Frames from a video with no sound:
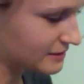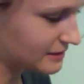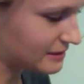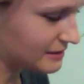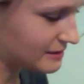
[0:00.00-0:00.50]

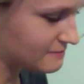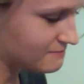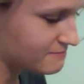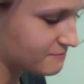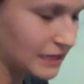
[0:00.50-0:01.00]

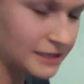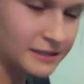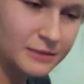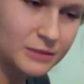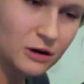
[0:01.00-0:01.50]
Black
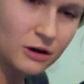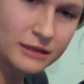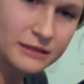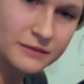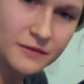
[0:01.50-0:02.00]
Diamond
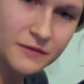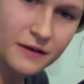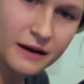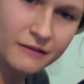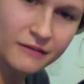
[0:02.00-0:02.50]
Onyx
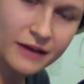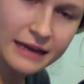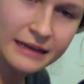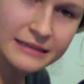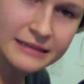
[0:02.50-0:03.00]
55
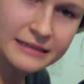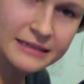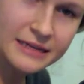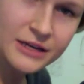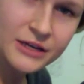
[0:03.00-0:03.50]
as
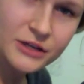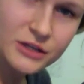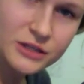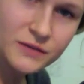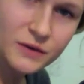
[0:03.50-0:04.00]

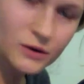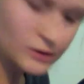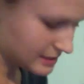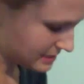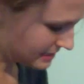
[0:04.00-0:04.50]

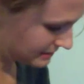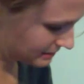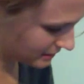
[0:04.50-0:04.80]
useful as I